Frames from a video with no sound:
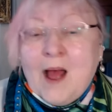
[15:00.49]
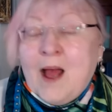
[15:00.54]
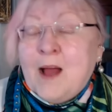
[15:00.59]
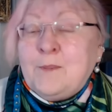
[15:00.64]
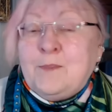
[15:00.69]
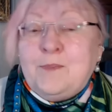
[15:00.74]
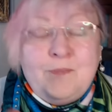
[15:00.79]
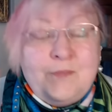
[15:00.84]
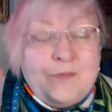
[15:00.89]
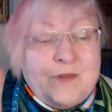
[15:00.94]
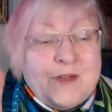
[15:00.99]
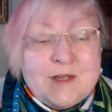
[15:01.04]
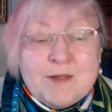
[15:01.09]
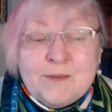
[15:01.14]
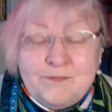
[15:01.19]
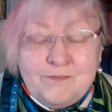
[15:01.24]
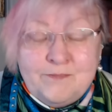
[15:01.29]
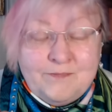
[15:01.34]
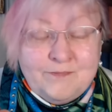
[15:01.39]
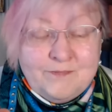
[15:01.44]
have
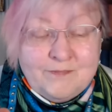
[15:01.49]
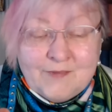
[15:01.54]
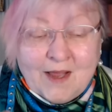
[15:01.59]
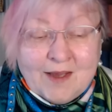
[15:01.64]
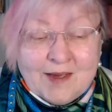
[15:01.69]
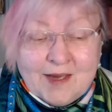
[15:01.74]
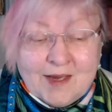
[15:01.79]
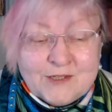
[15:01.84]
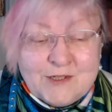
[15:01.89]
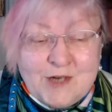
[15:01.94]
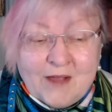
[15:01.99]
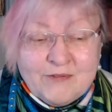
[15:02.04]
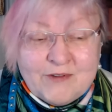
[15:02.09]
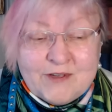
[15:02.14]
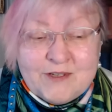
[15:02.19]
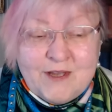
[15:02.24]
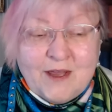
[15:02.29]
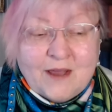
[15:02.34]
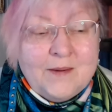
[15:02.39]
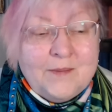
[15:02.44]

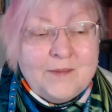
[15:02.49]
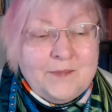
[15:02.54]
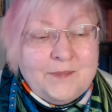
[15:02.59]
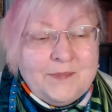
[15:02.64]
to tell you.